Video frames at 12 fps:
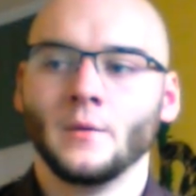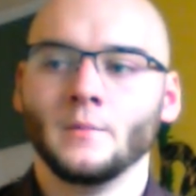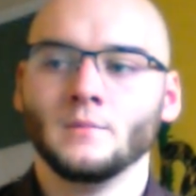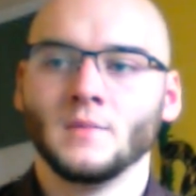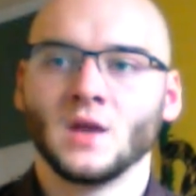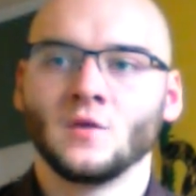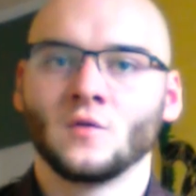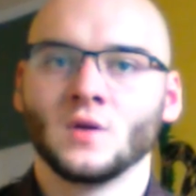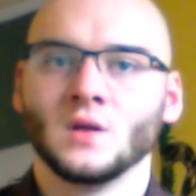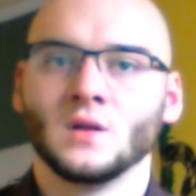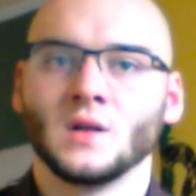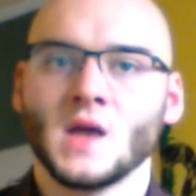
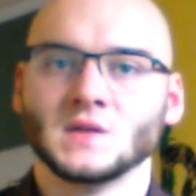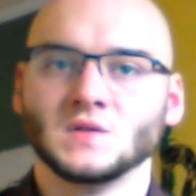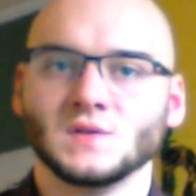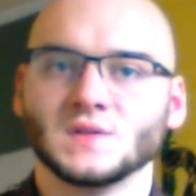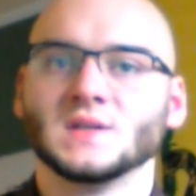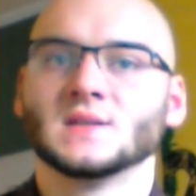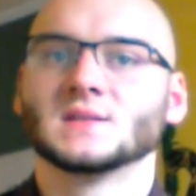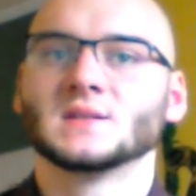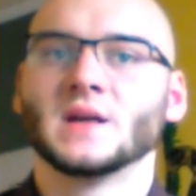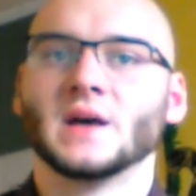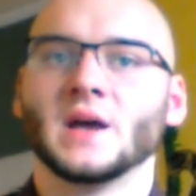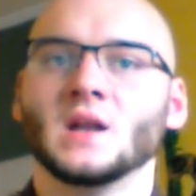Mandarin, as you can see on the
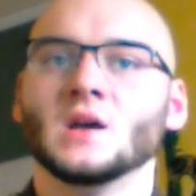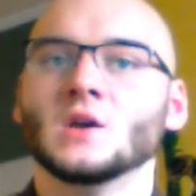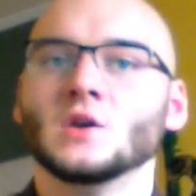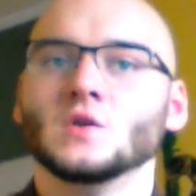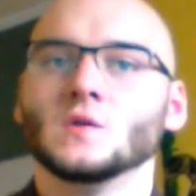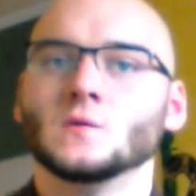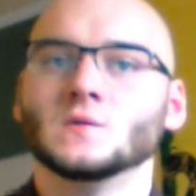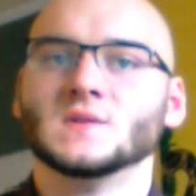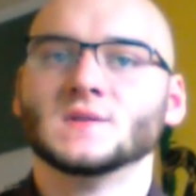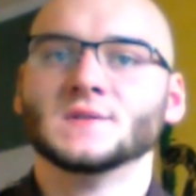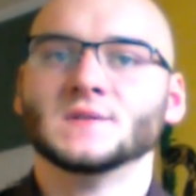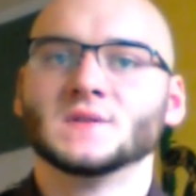slide,
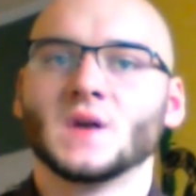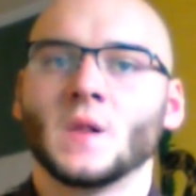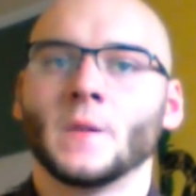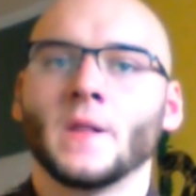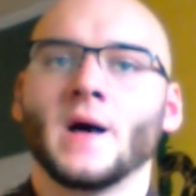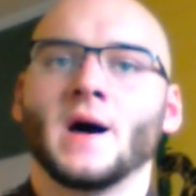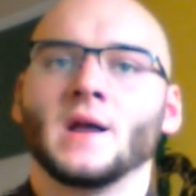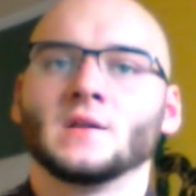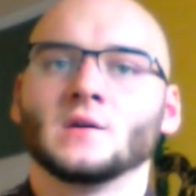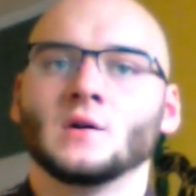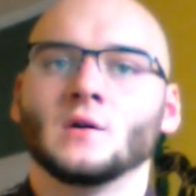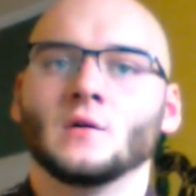uses a lot
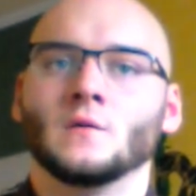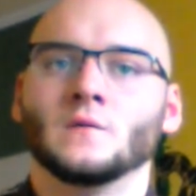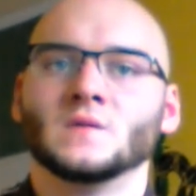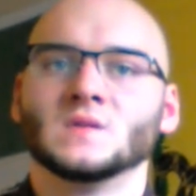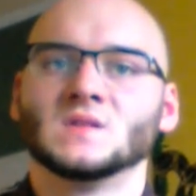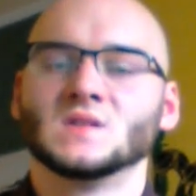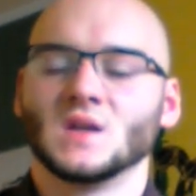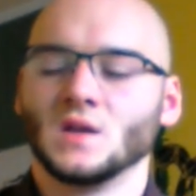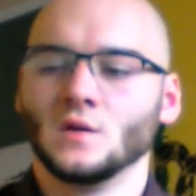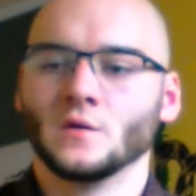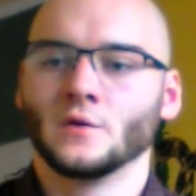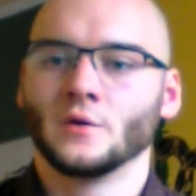of
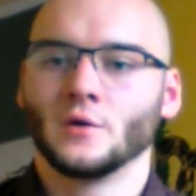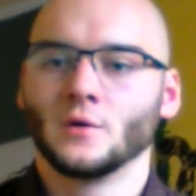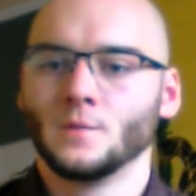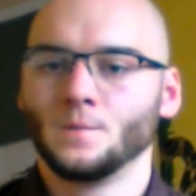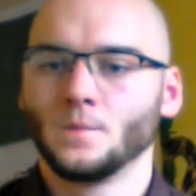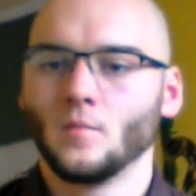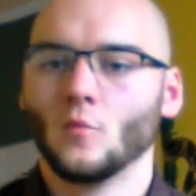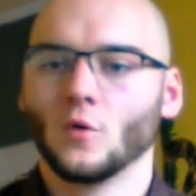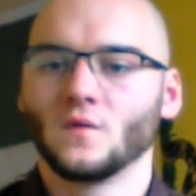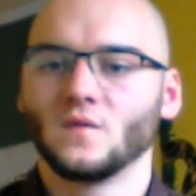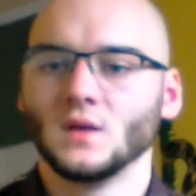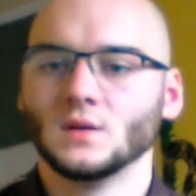singular
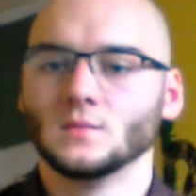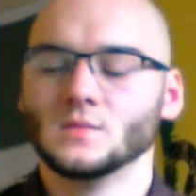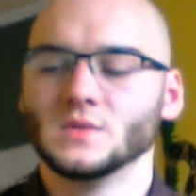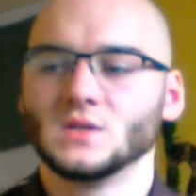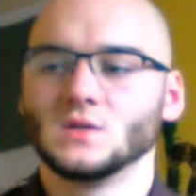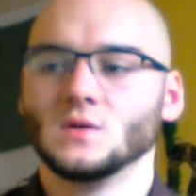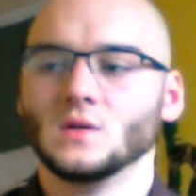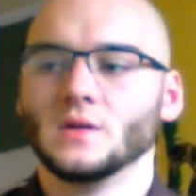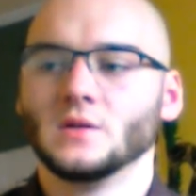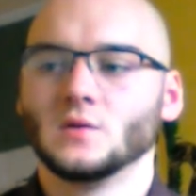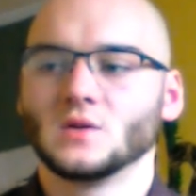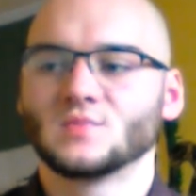morphemes
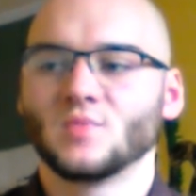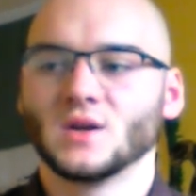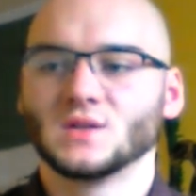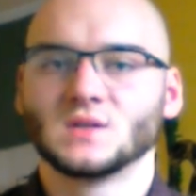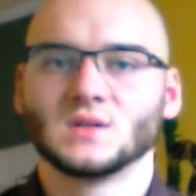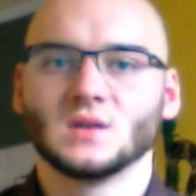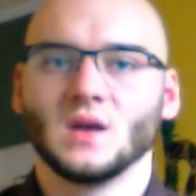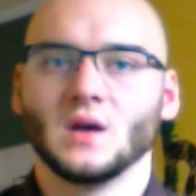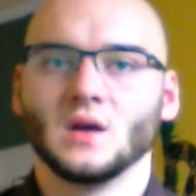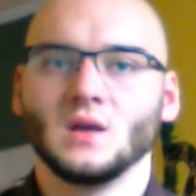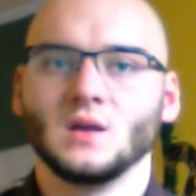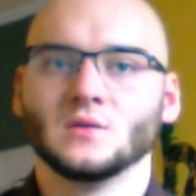to express
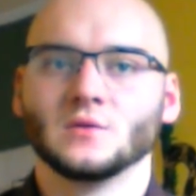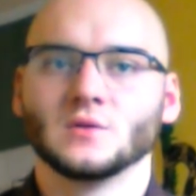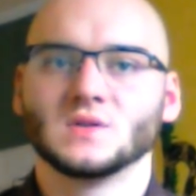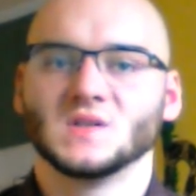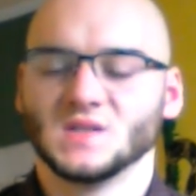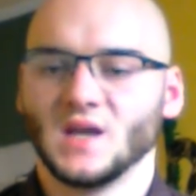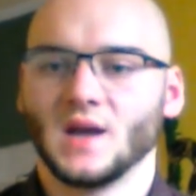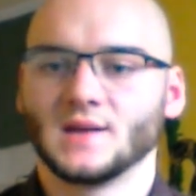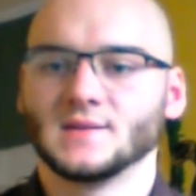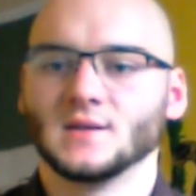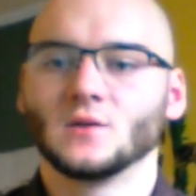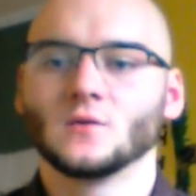either
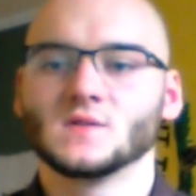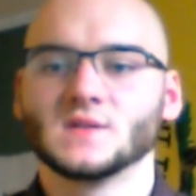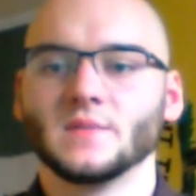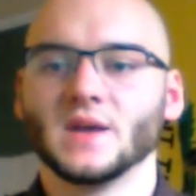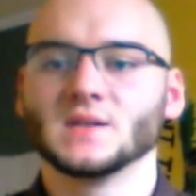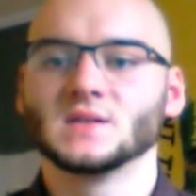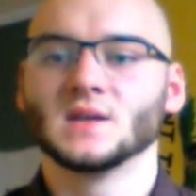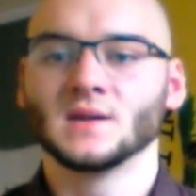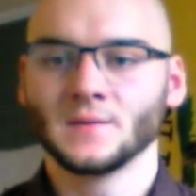syntactic or semantic